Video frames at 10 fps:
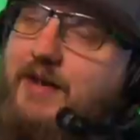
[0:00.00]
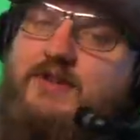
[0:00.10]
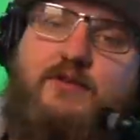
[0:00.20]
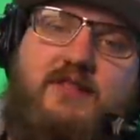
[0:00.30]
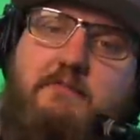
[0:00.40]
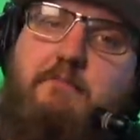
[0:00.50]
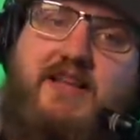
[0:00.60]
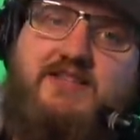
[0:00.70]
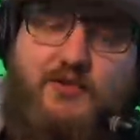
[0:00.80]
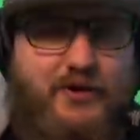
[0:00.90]
Absolutely
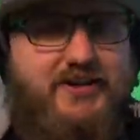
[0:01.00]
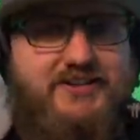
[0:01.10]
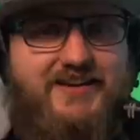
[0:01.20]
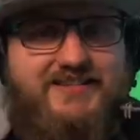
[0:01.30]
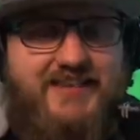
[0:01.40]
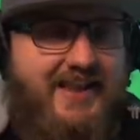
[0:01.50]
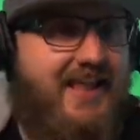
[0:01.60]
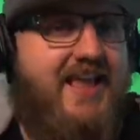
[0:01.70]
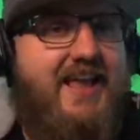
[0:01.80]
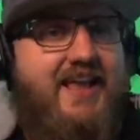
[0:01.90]
best of which, I'd
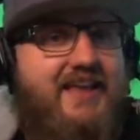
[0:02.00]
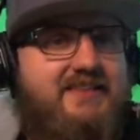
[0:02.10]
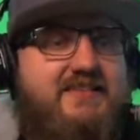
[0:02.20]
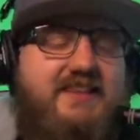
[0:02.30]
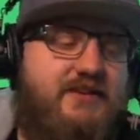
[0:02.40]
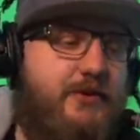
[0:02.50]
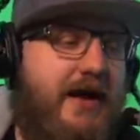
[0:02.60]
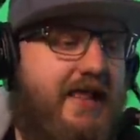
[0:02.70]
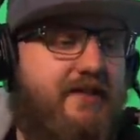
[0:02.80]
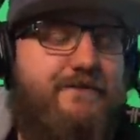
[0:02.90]
say, is the new
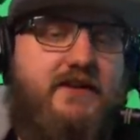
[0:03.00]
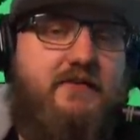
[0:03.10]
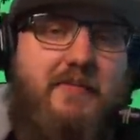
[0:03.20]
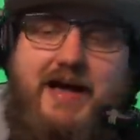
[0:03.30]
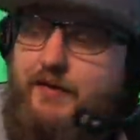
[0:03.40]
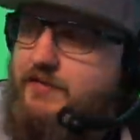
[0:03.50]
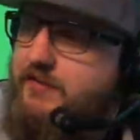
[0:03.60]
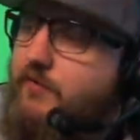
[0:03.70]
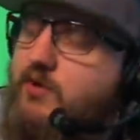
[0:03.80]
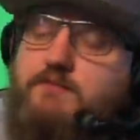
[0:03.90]
elephant mount.
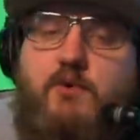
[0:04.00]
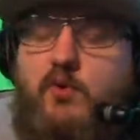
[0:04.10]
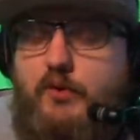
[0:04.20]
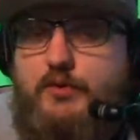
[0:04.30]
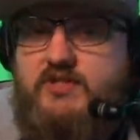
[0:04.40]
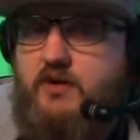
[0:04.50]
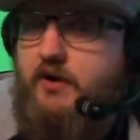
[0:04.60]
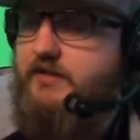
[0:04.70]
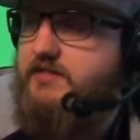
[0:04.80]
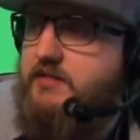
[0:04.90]
Of course, Mulu
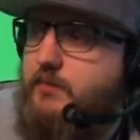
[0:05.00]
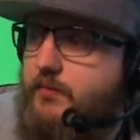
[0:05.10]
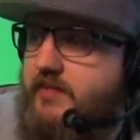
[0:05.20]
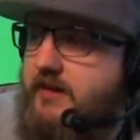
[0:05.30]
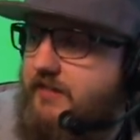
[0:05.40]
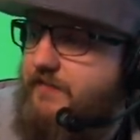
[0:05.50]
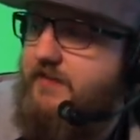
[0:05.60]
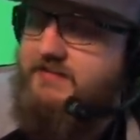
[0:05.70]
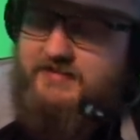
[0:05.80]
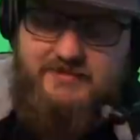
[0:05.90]
starts with an
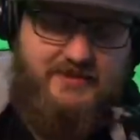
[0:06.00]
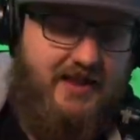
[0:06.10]
elephant.